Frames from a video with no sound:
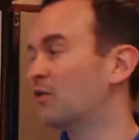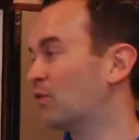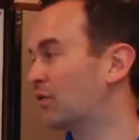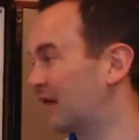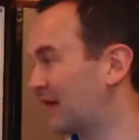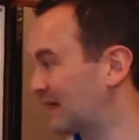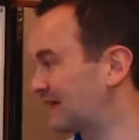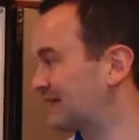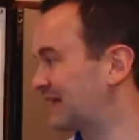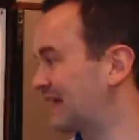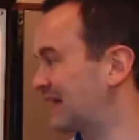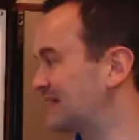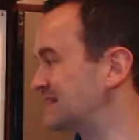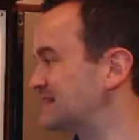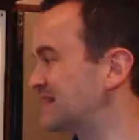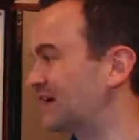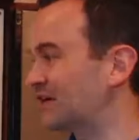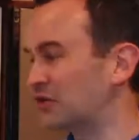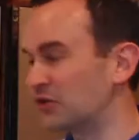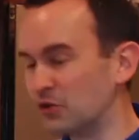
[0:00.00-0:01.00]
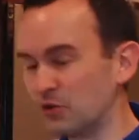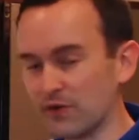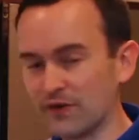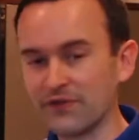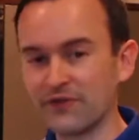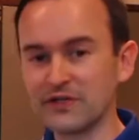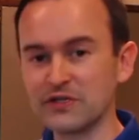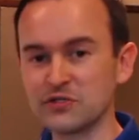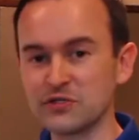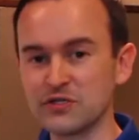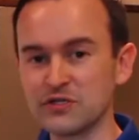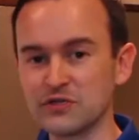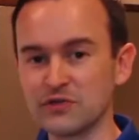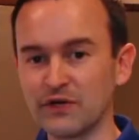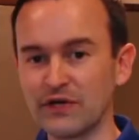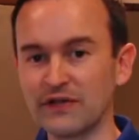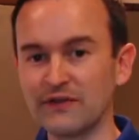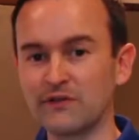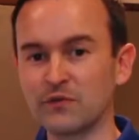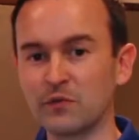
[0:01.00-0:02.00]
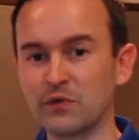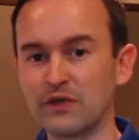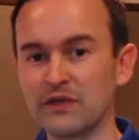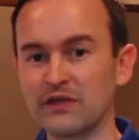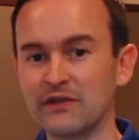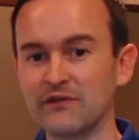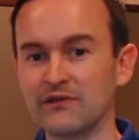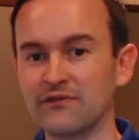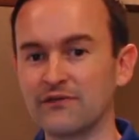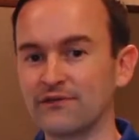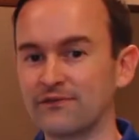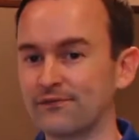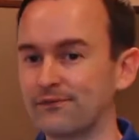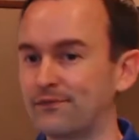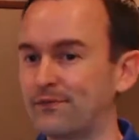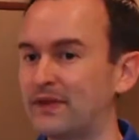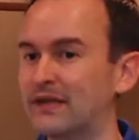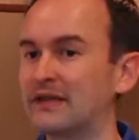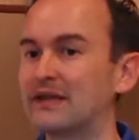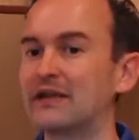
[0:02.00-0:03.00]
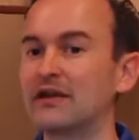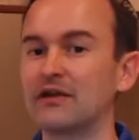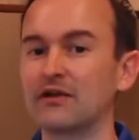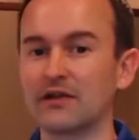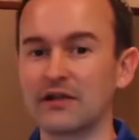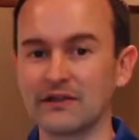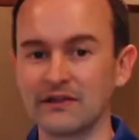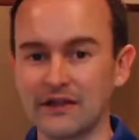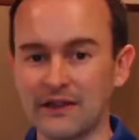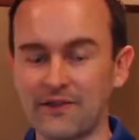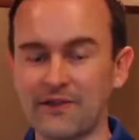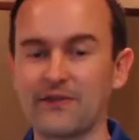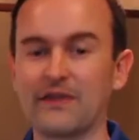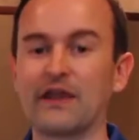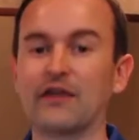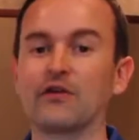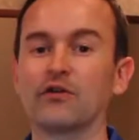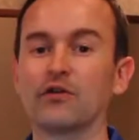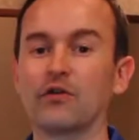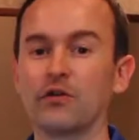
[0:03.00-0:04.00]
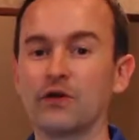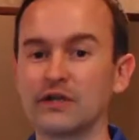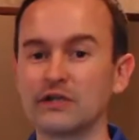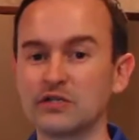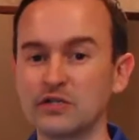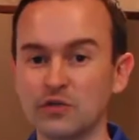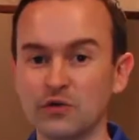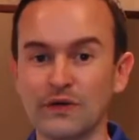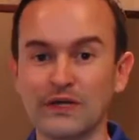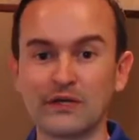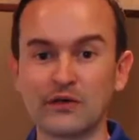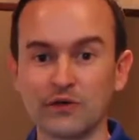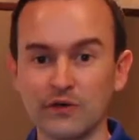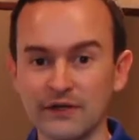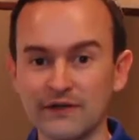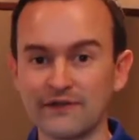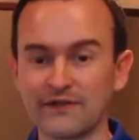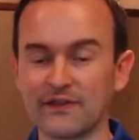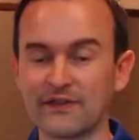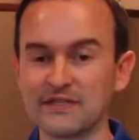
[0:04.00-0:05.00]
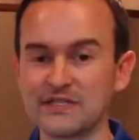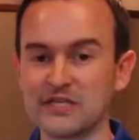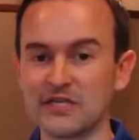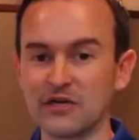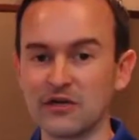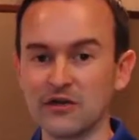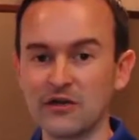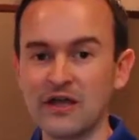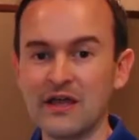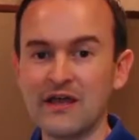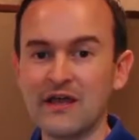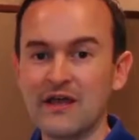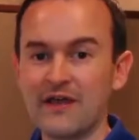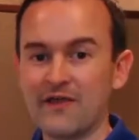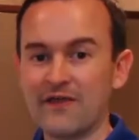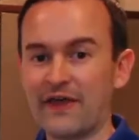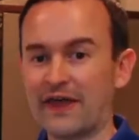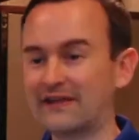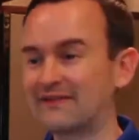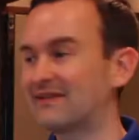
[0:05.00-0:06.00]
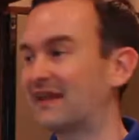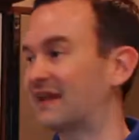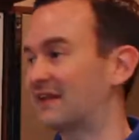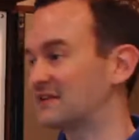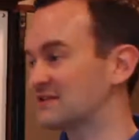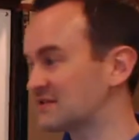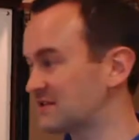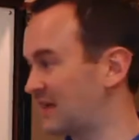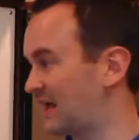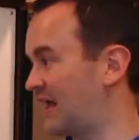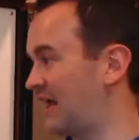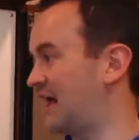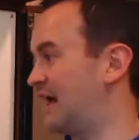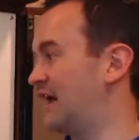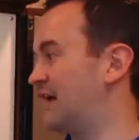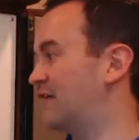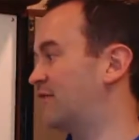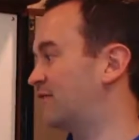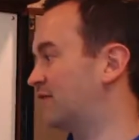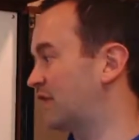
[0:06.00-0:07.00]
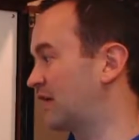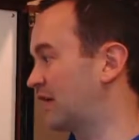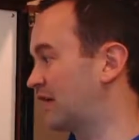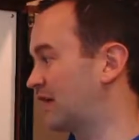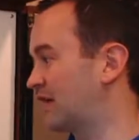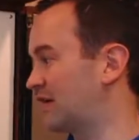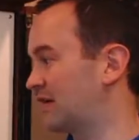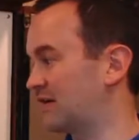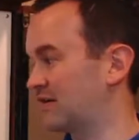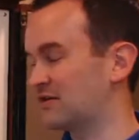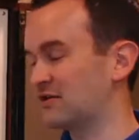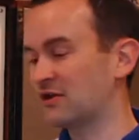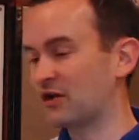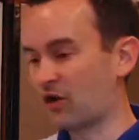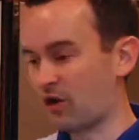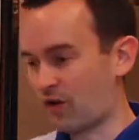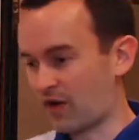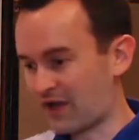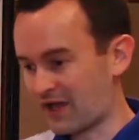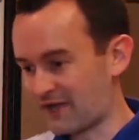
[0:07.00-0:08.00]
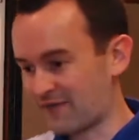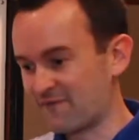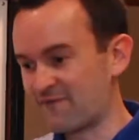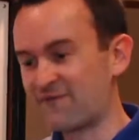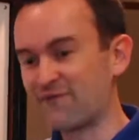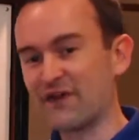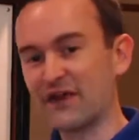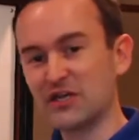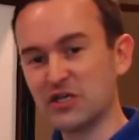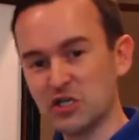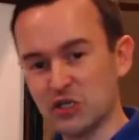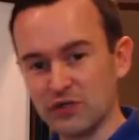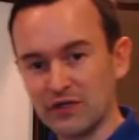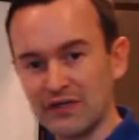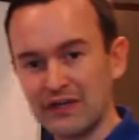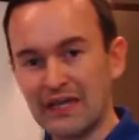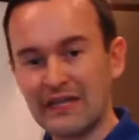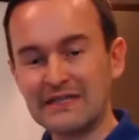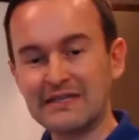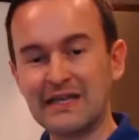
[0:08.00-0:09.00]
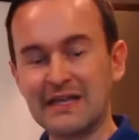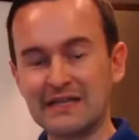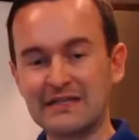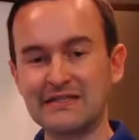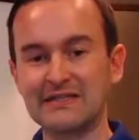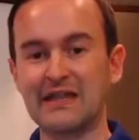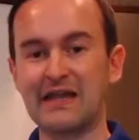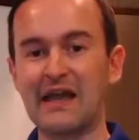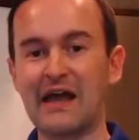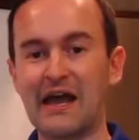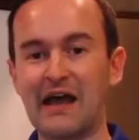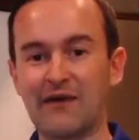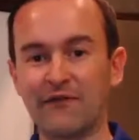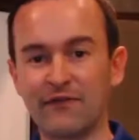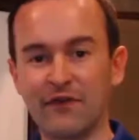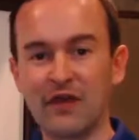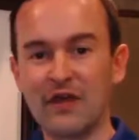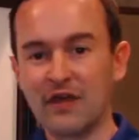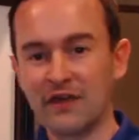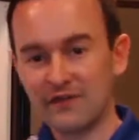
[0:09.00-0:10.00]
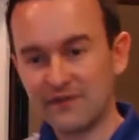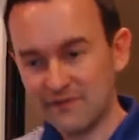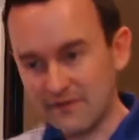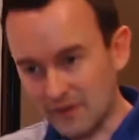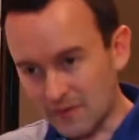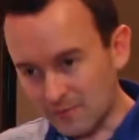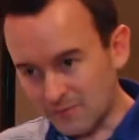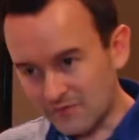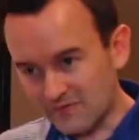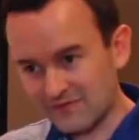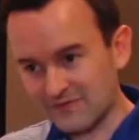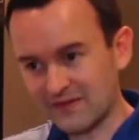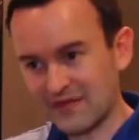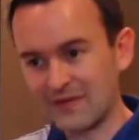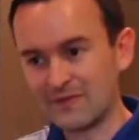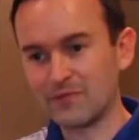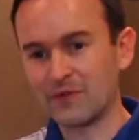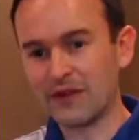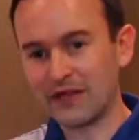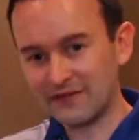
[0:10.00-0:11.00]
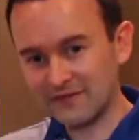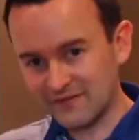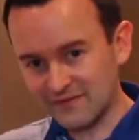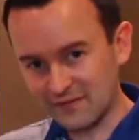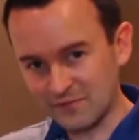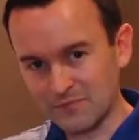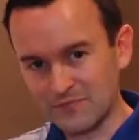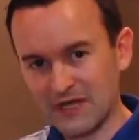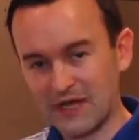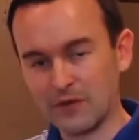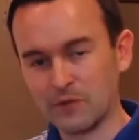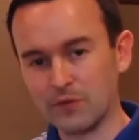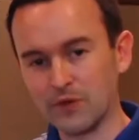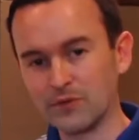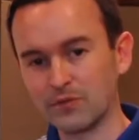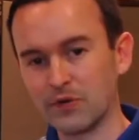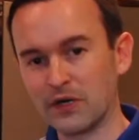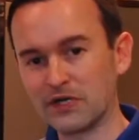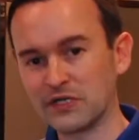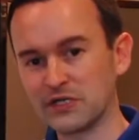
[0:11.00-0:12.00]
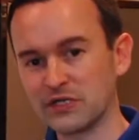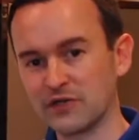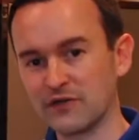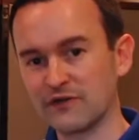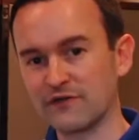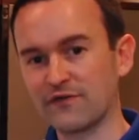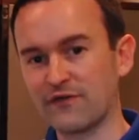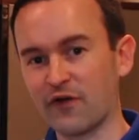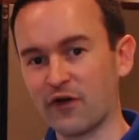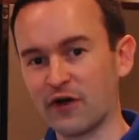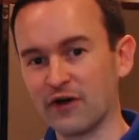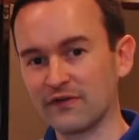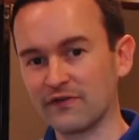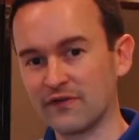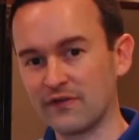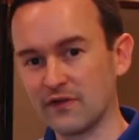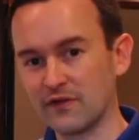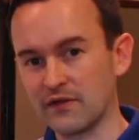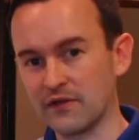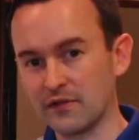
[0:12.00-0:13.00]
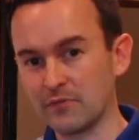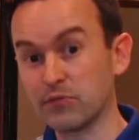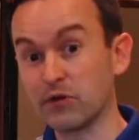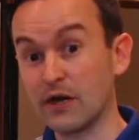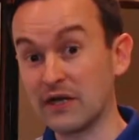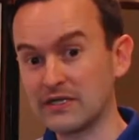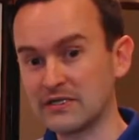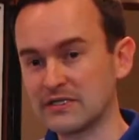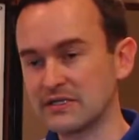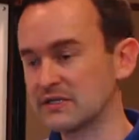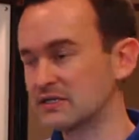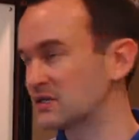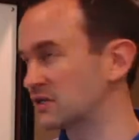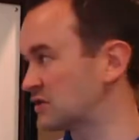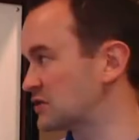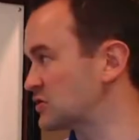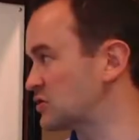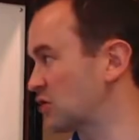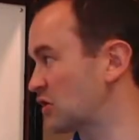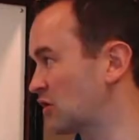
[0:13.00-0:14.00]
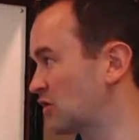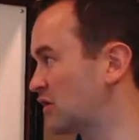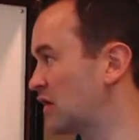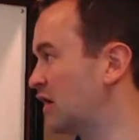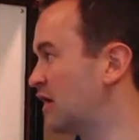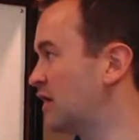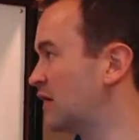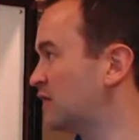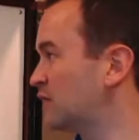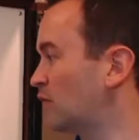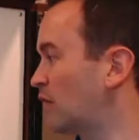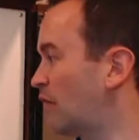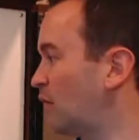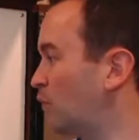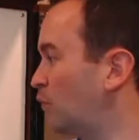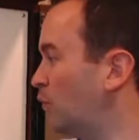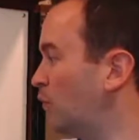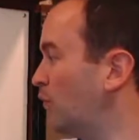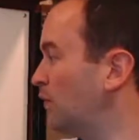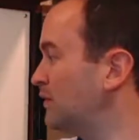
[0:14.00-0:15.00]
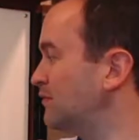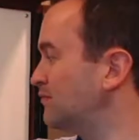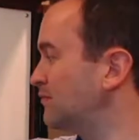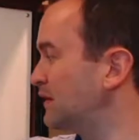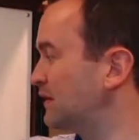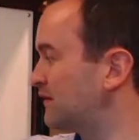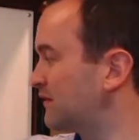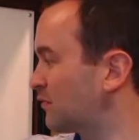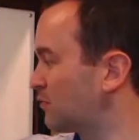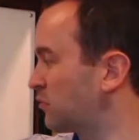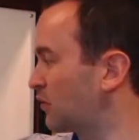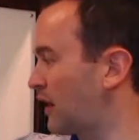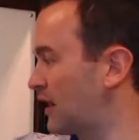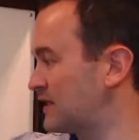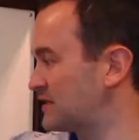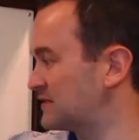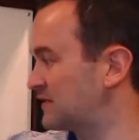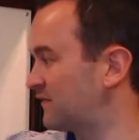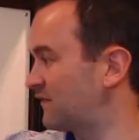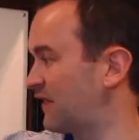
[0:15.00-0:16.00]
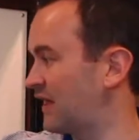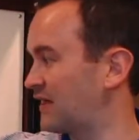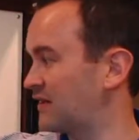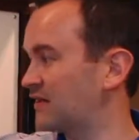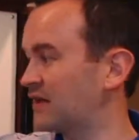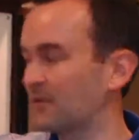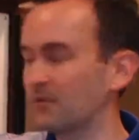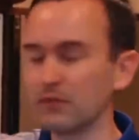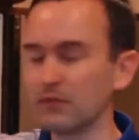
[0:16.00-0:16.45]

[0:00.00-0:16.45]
What I can tell you with interest rates, we've been hearing that they're going to increase this year. That tends to have a, you know, eventually that tends to have some stabilizing, some downward pressure as far as the, the pricing is concerned. So I wouldn't be surprised if that